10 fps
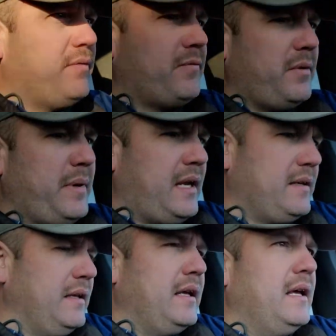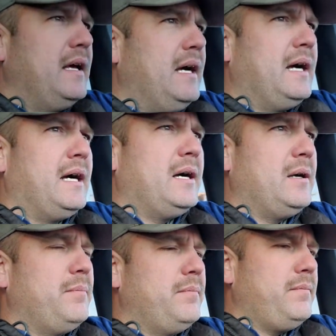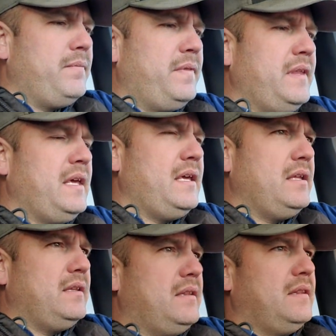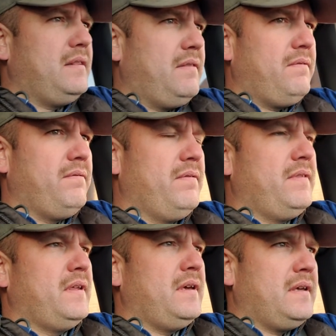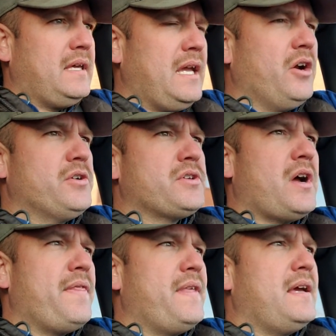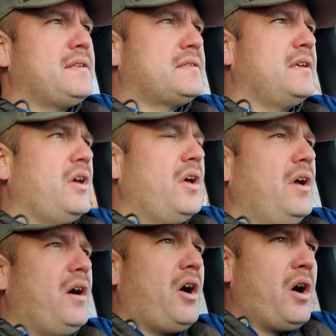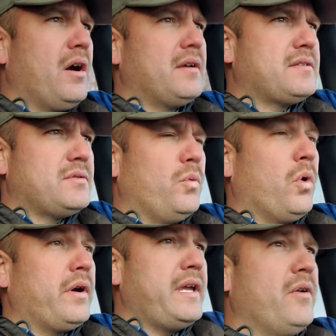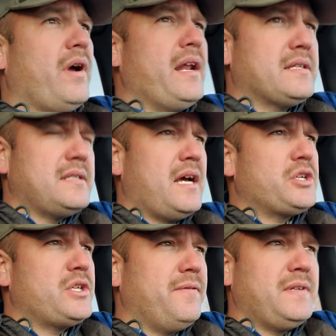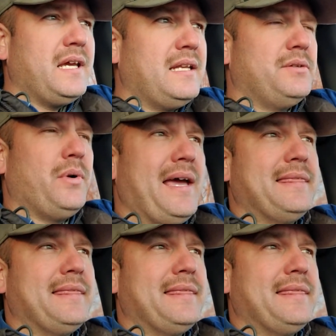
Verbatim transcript: for a minute. Um, the, the gears on this aren't working right. It's not shifting into, I